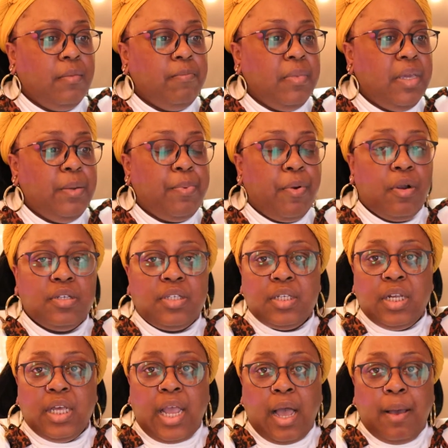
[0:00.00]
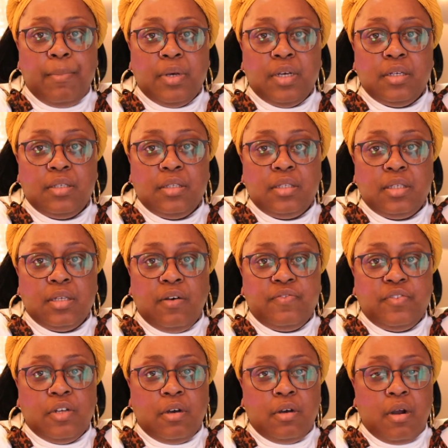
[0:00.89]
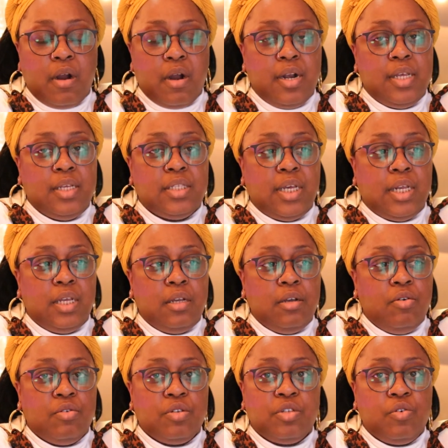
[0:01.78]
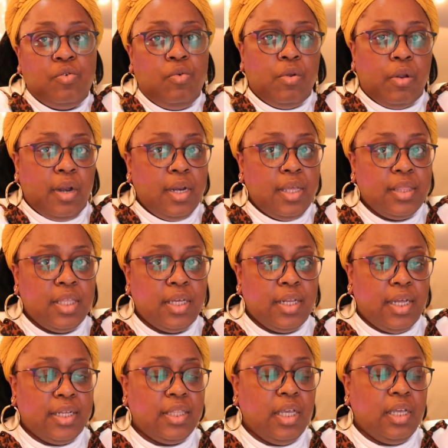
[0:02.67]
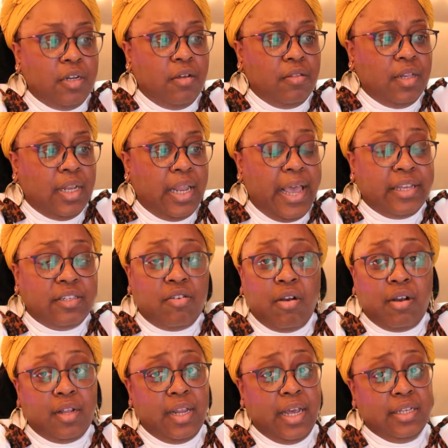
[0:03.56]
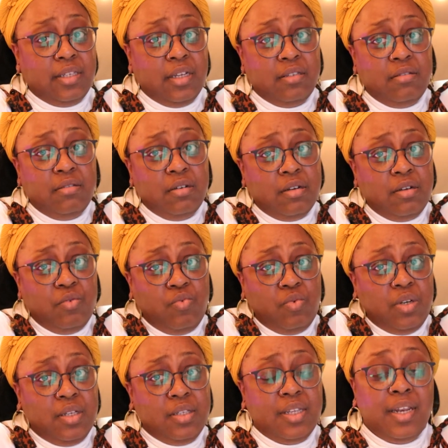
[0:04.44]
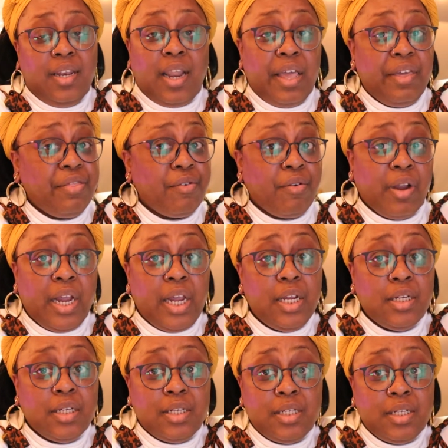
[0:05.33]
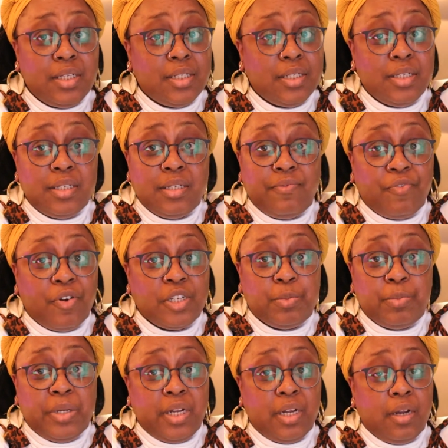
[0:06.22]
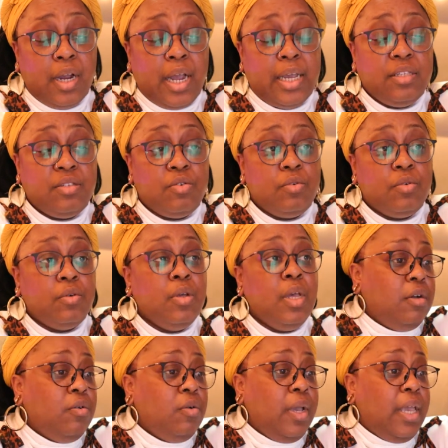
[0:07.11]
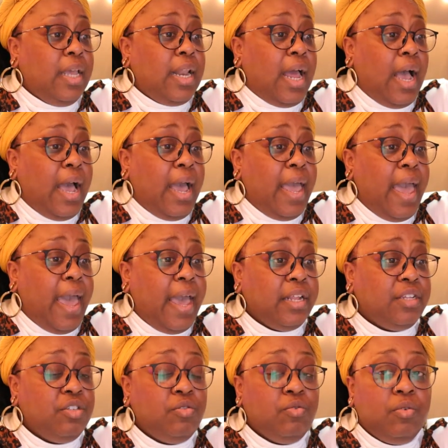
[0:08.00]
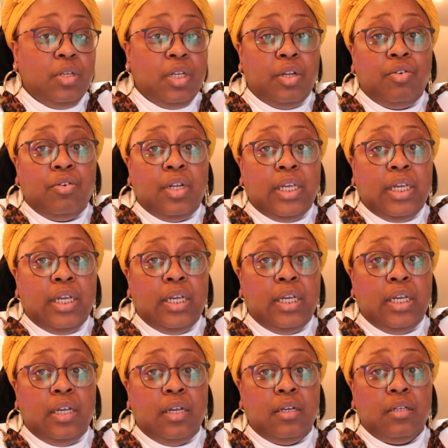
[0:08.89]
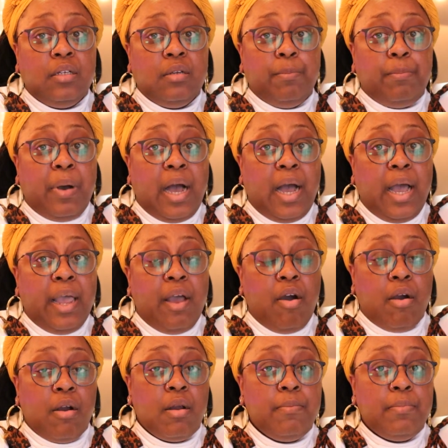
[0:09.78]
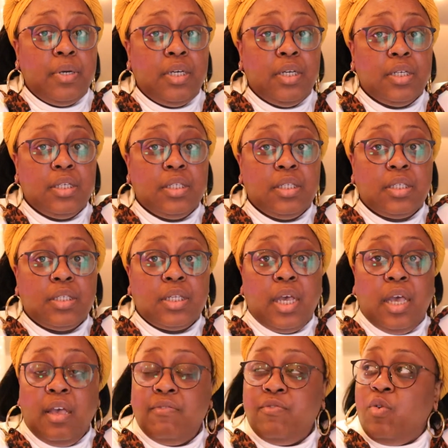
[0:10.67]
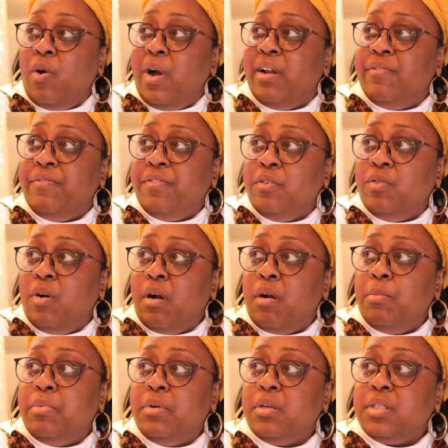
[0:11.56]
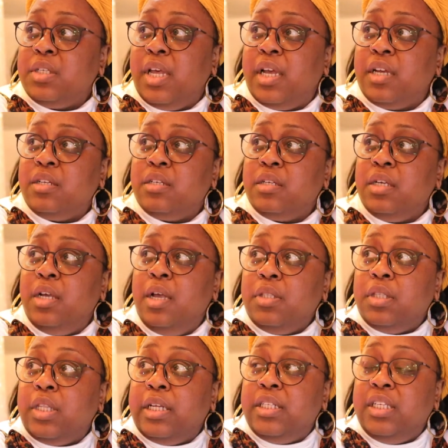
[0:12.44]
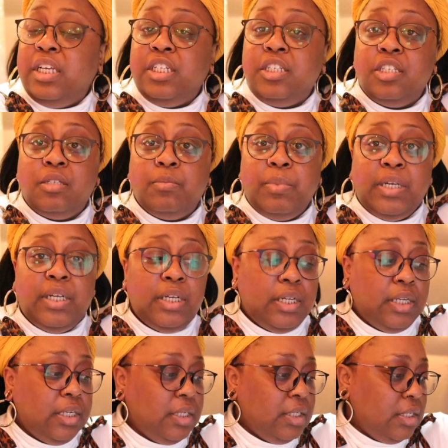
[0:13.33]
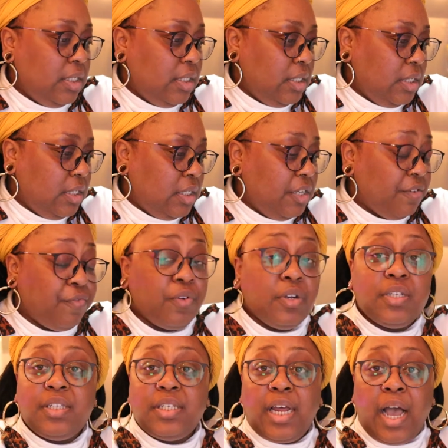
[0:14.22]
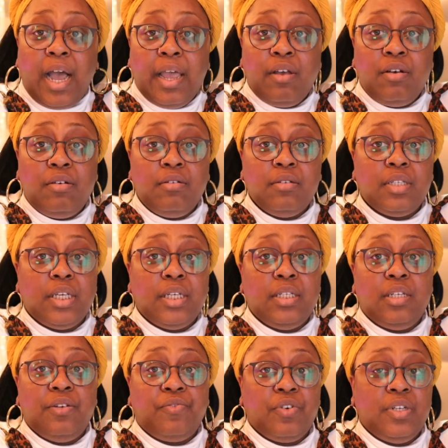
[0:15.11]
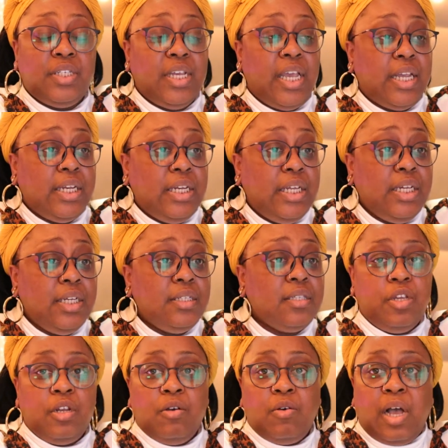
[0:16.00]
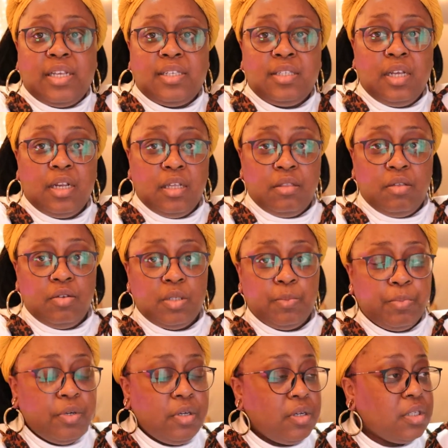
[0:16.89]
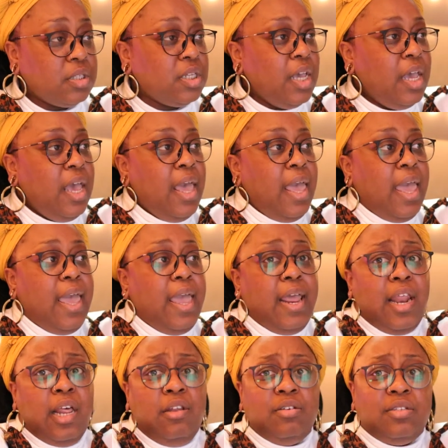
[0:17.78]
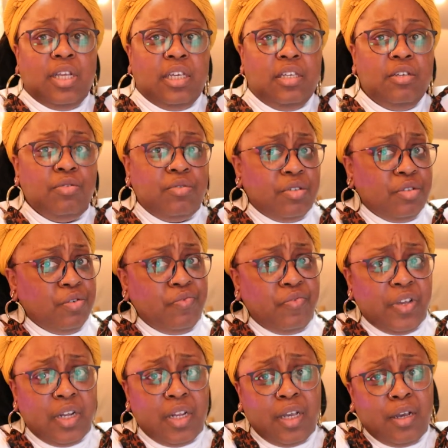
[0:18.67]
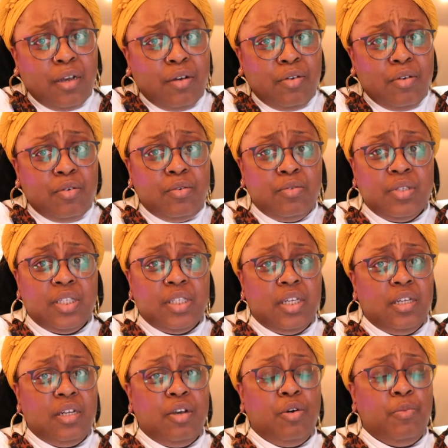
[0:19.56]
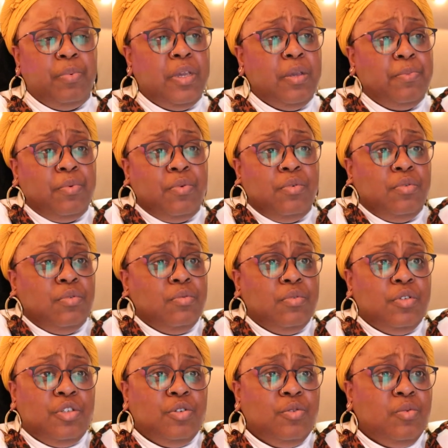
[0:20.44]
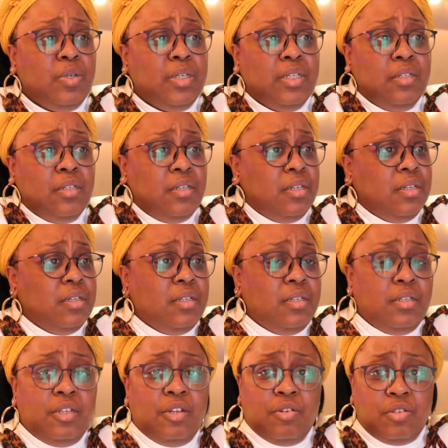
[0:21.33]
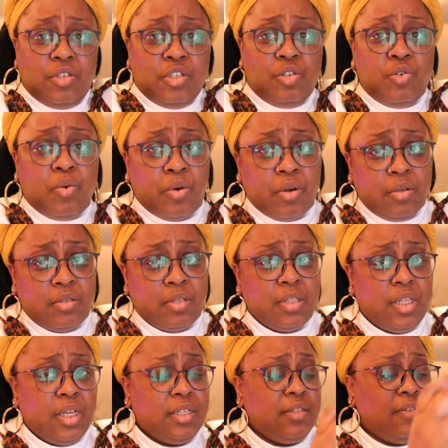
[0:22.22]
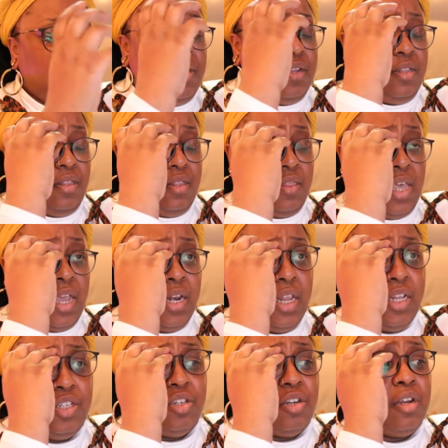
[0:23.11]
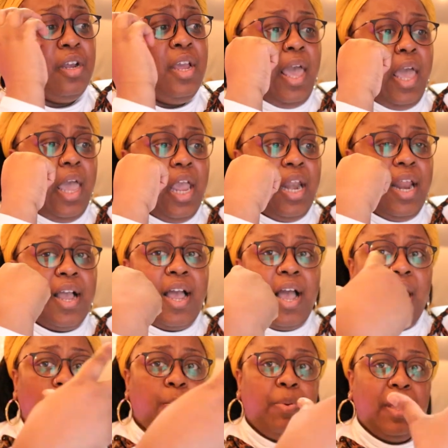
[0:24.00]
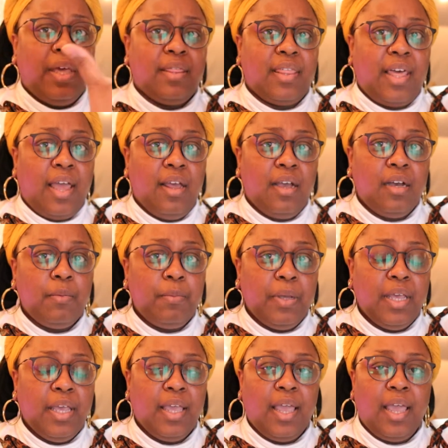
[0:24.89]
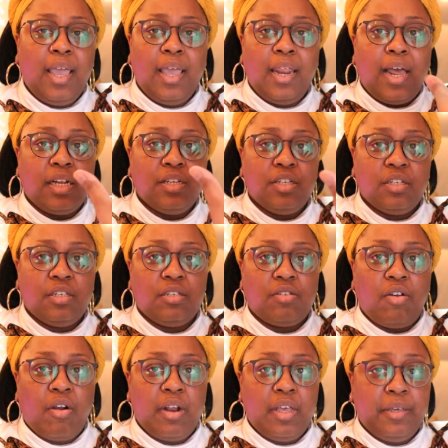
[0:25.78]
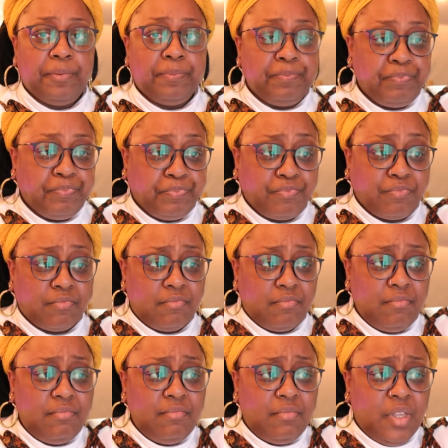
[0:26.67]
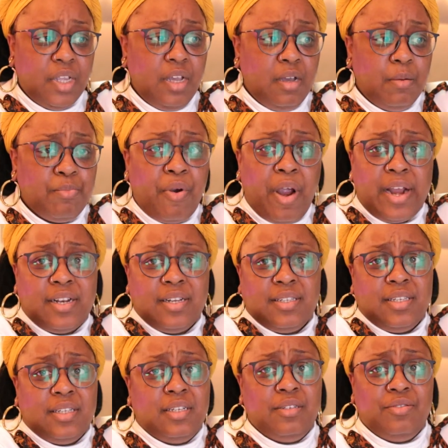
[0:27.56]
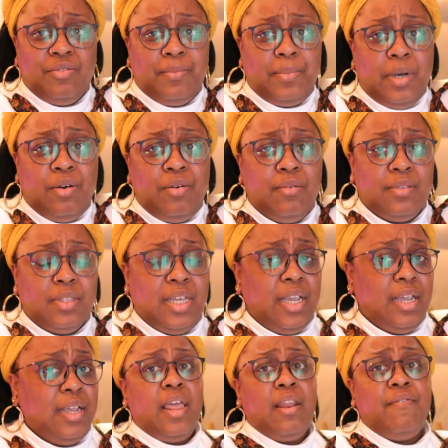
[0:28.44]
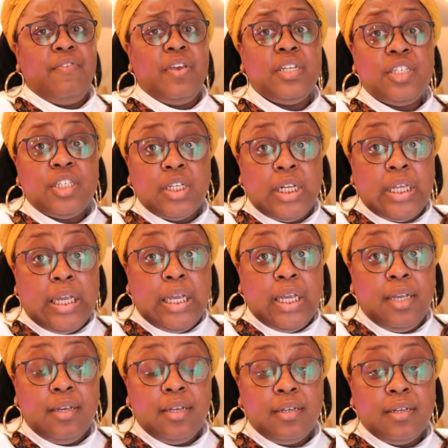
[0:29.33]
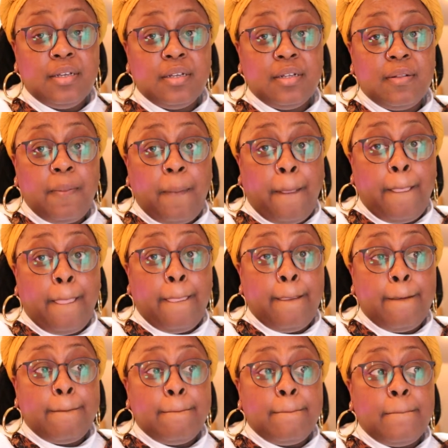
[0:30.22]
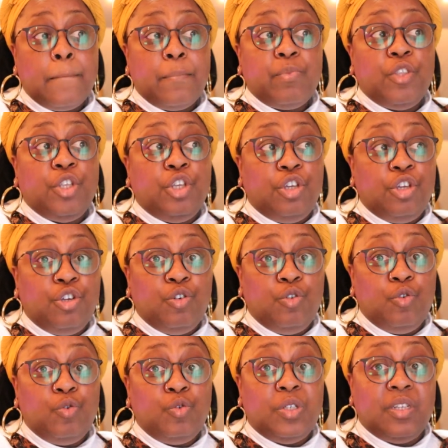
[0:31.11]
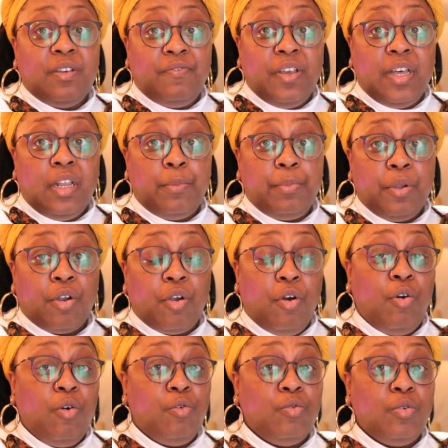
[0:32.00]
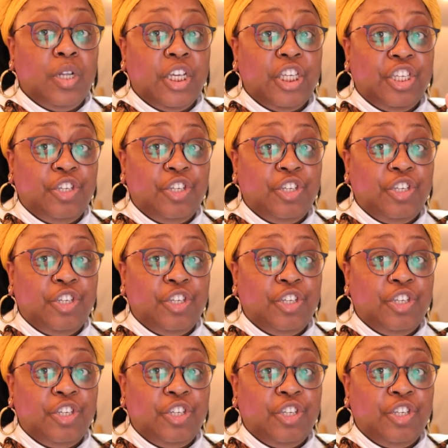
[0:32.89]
me personally, I'm a self-taught artist. I didn't go to school or anything like that. You know, the last art class I took was in ninth grade, in freshman year of high school. No, and I had to literally buy art books. I have quite a few art books, actually, that teaches me different styles and different techniques. You know, I studied those books and I looked at YouTube videos, you know, people doing, you know, tutorials and things of that nature. And I kind of picked that up and I just started practicing and doing my own thing. And eventually you develop your own